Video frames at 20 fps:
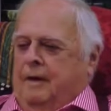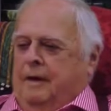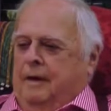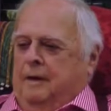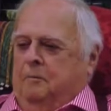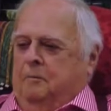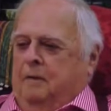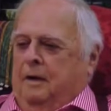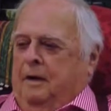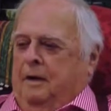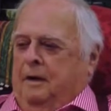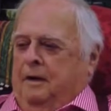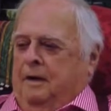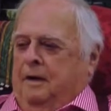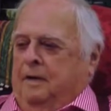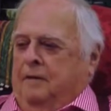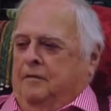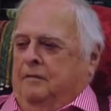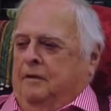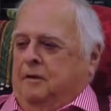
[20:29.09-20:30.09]
and my
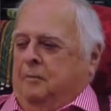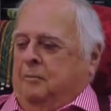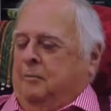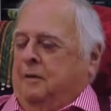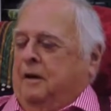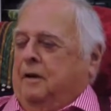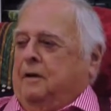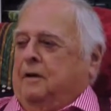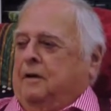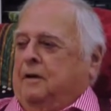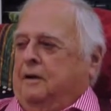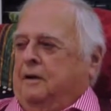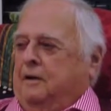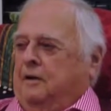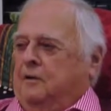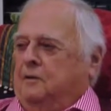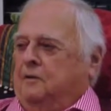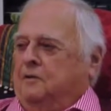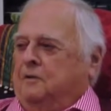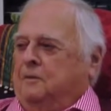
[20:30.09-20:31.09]
evening
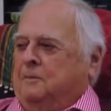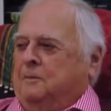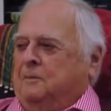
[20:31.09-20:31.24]
peccadillos.